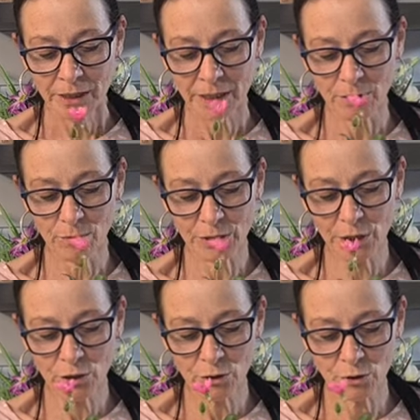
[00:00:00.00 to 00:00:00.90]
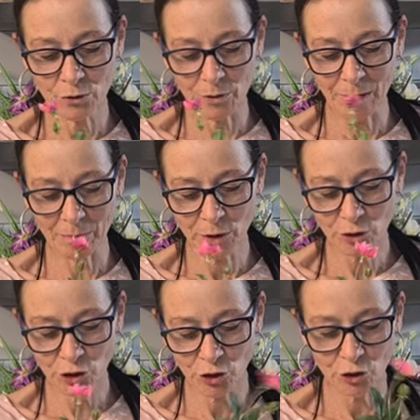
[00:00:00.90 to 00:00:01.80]
You know what you call them. I'm
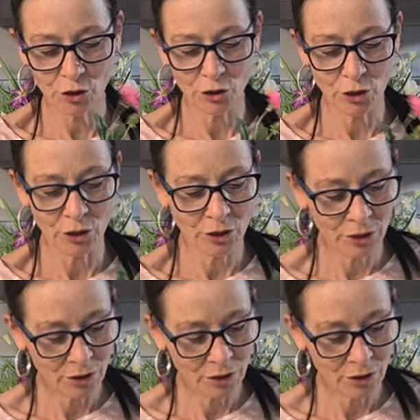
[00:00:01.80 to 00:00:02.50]
not sure.